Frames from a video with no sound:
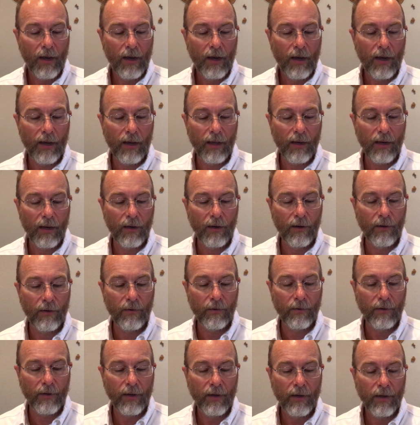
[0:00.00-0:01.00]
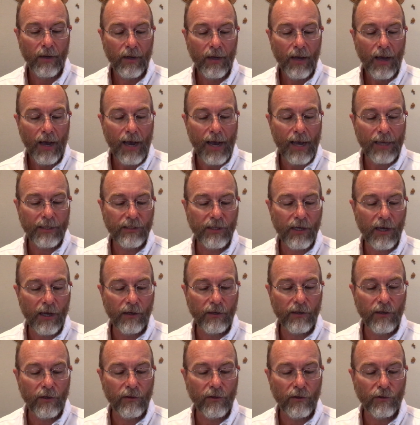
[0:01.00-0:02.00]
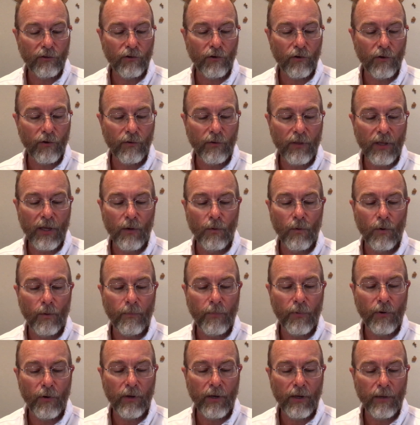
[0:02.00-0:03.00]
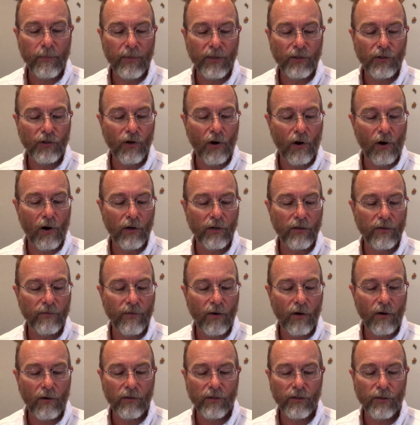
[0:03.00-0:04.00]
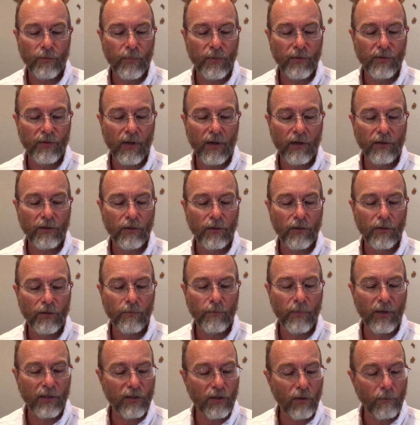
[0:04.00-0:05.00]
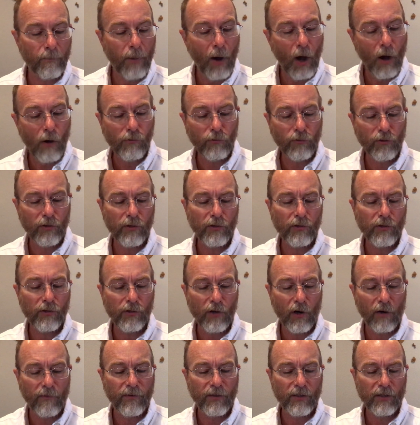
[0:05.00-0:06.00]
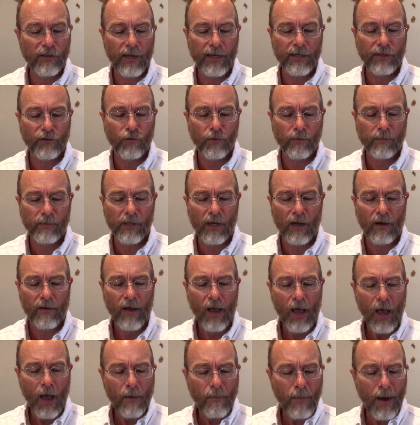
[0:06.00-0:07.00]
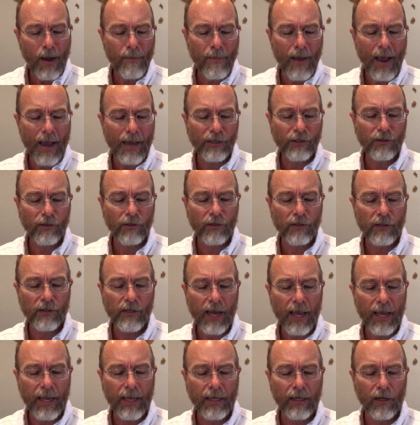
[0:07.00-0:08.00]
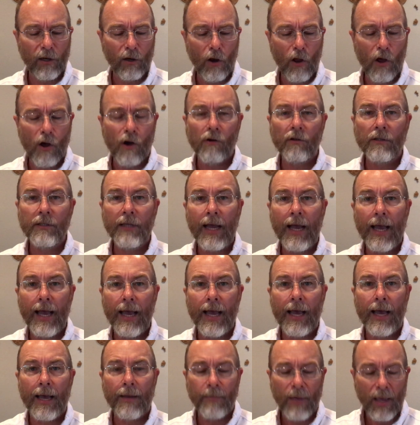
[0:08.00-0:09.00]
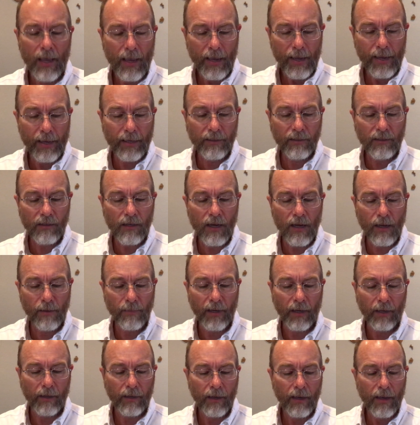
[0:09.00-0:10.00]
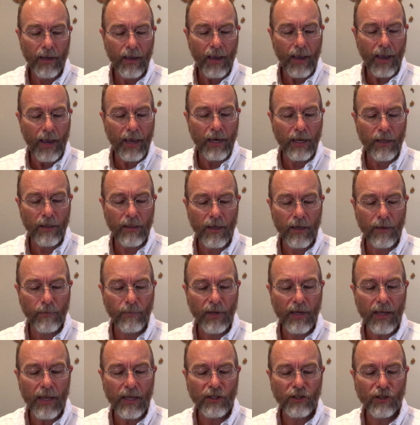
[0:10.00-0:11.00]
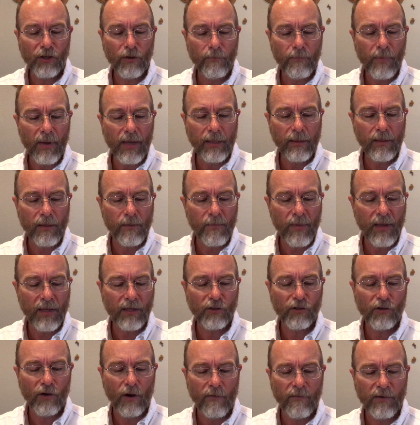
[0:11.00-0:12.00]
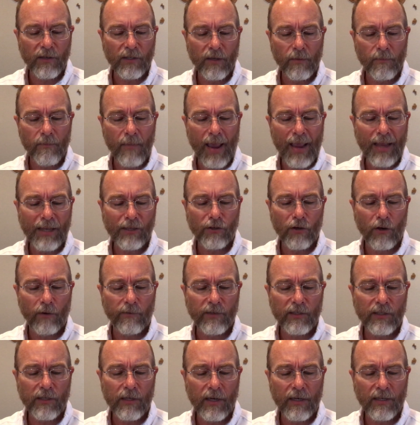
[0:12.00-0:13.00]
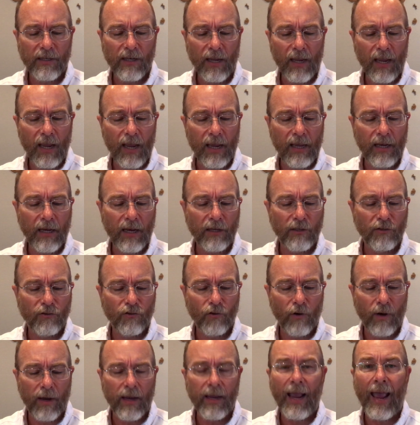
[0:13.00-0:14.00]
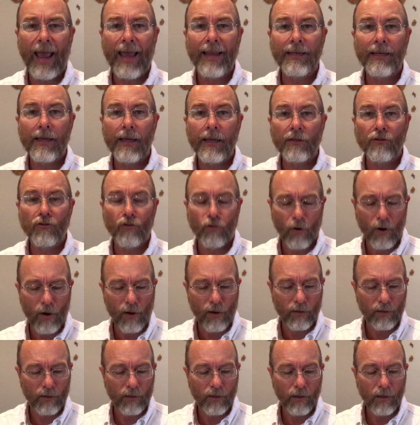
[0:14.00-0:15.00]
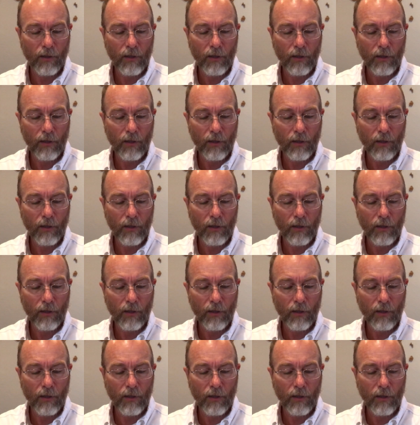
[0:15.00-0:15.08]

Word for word: Hallelujah. I tell you the truth, he will put him in charge of all his possessions. But suppose the servant says to himself, My master is taking a long time in coming. And he then begins to beat the men servants and maid servants and to eat and drink and get drunk.